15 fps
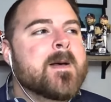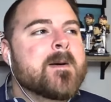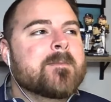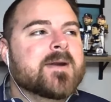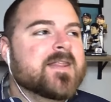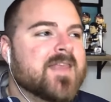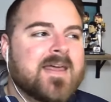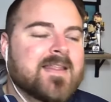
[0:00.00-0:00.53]

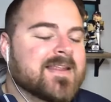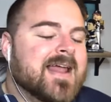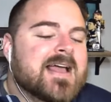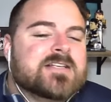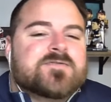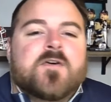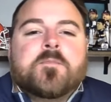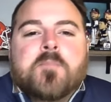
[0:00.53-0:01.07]
but at the end of the day,
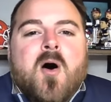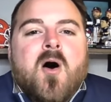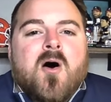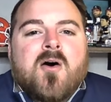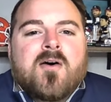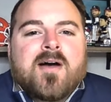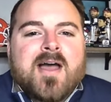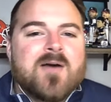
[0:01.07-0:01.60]
it's
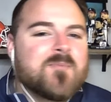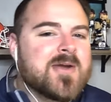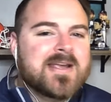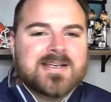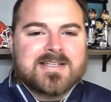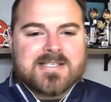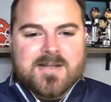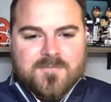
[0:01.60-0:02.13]
football, and we
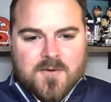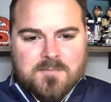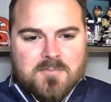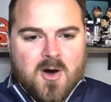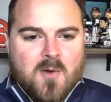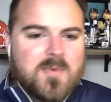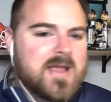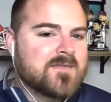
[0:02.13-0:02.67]
get to see
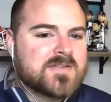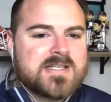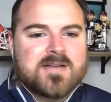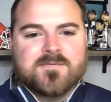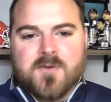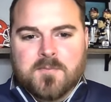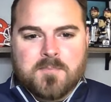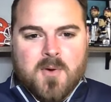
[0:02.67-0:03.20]
football, and we haven't seen
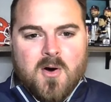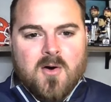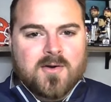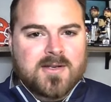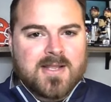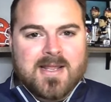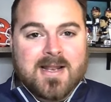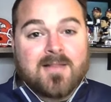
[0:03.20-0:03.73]

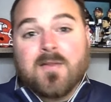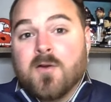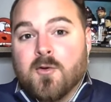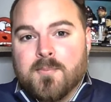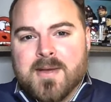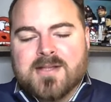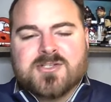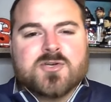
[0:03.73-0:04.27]
football in a little
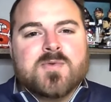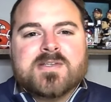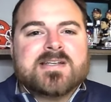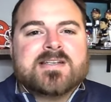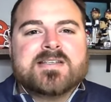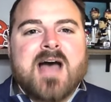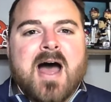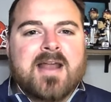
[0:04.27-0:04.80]
bit, so it's
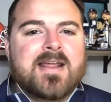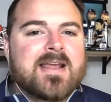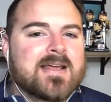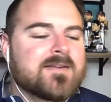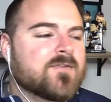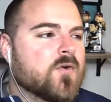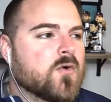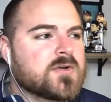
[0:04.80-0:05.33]
exciting.
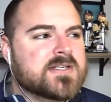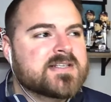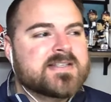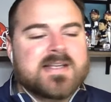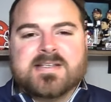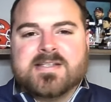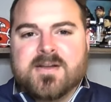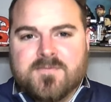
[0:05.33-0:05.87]
And of course, it's
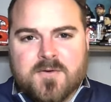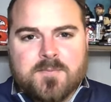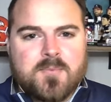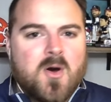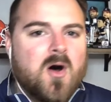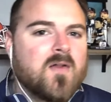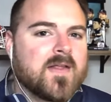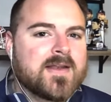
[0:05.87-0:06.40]
Tennessee
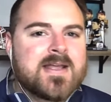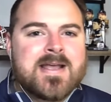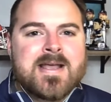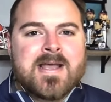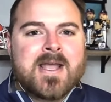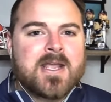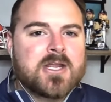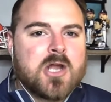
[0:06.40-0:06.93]
football, and
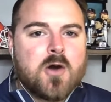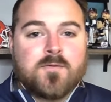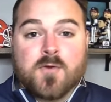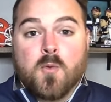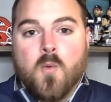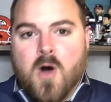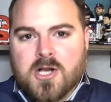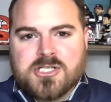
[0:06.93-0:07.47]
you know, if
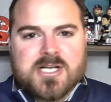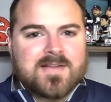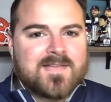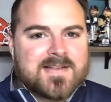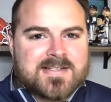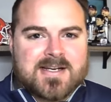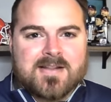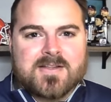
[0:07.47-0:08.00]
you're watching and
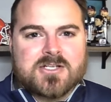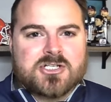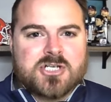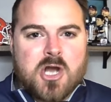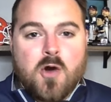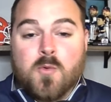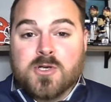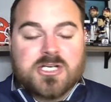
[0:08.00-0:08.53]
listening to the
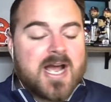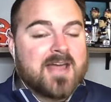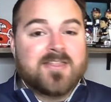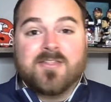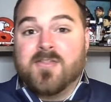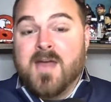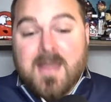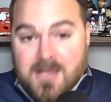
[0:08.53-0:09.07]
show, which I
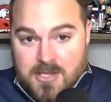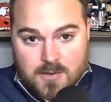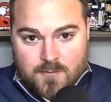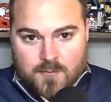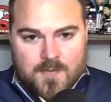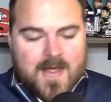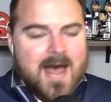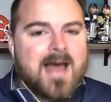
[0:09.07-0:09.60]
thank you
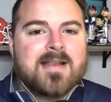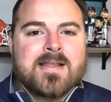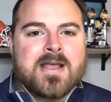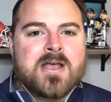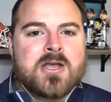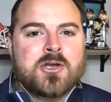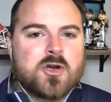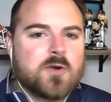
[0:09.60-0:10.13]
for that,
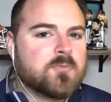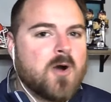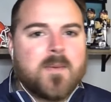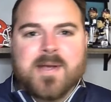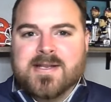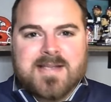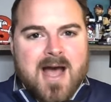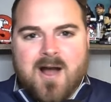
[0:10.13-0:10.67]
you're
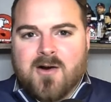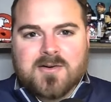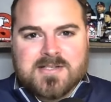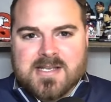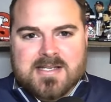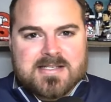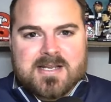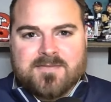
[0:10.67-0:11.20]
probably a diehard
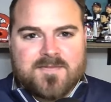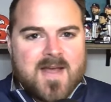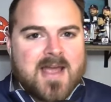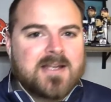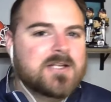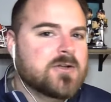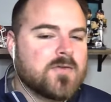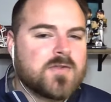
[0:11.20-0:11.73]
Tennessee
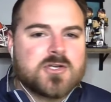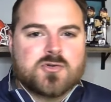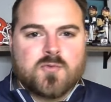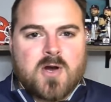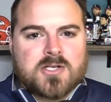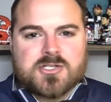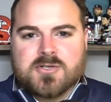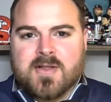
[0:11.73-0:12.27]
fan. You know this
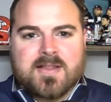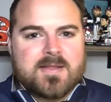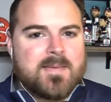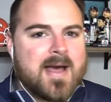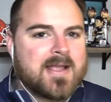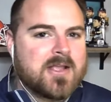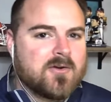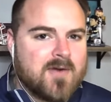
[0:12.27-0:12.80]
roster like the
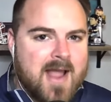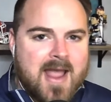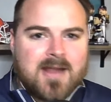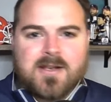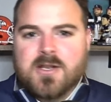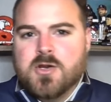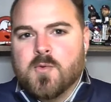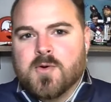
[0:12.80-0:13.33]
back of your
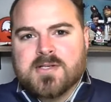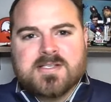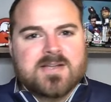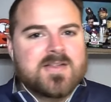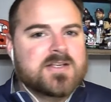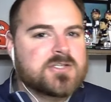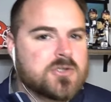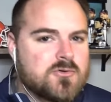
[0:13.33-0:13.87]
hand, and you want to see
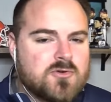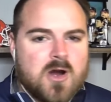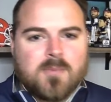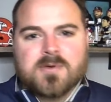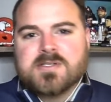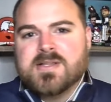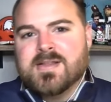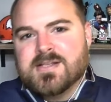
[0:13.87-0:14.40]
these
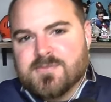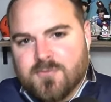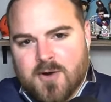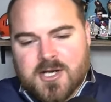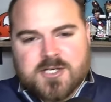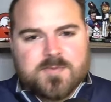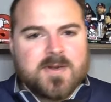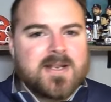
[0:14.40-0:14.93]
newcomers and these
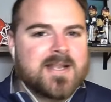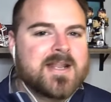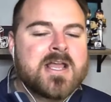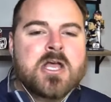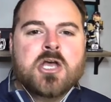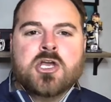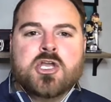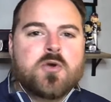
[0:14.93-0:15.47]
freshmen, and
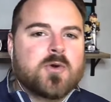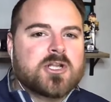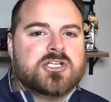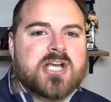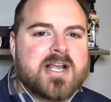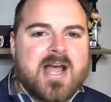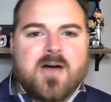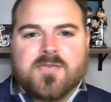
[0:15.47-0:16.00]
you want to
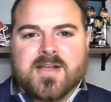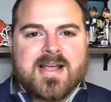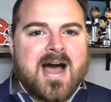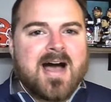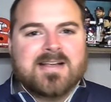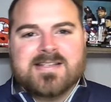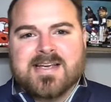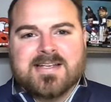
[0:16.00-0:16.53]
check out the
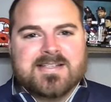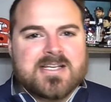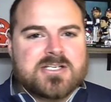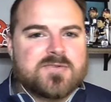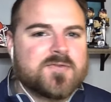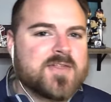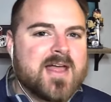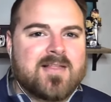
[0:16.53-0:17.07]
guys in
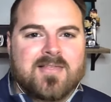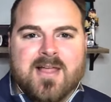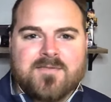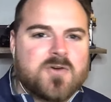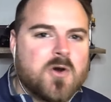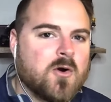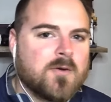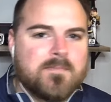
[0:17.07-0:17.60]
contention for that
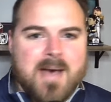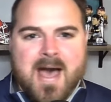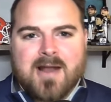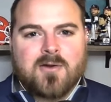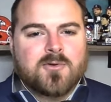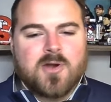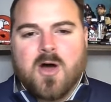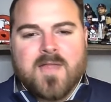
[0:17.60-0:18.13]
left guard
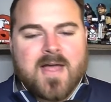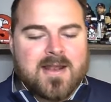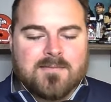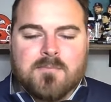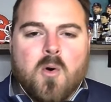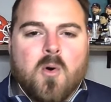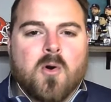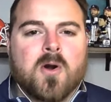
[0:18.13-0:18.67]
battle and all that and
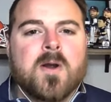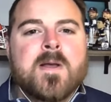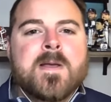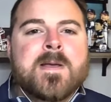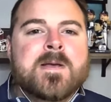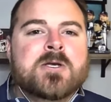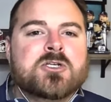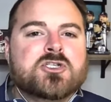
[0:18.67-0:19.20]
more.
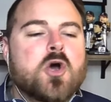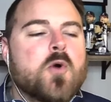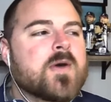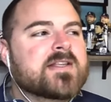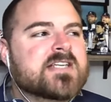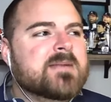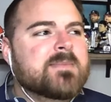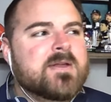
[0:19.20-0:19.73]
So
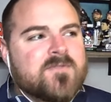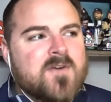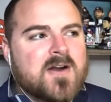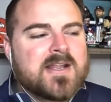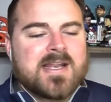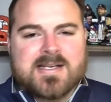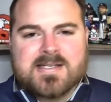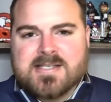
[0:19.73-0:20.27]
it's going to be
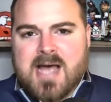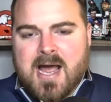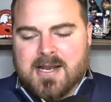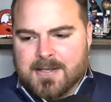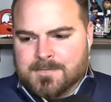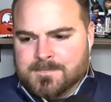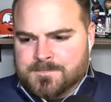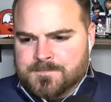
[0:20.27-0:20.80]
fun and
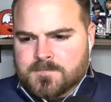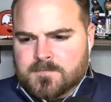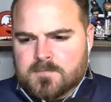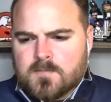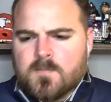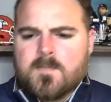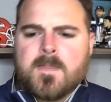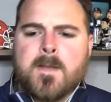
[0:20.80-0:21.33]
exciting.
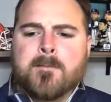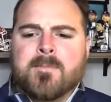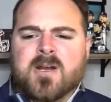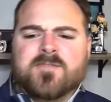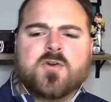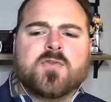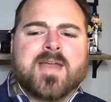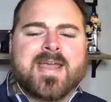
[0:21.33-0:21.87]
But
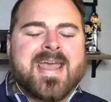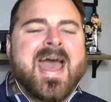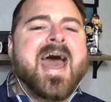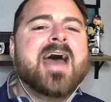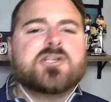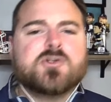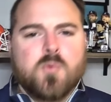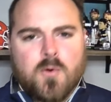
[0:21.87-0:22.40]
if you're the
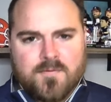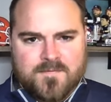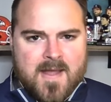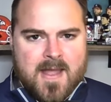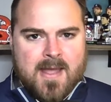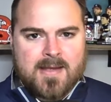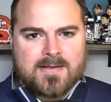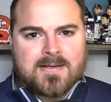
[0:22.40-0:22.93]
casual
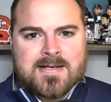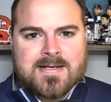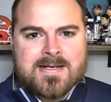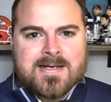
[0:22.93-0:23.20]
fan,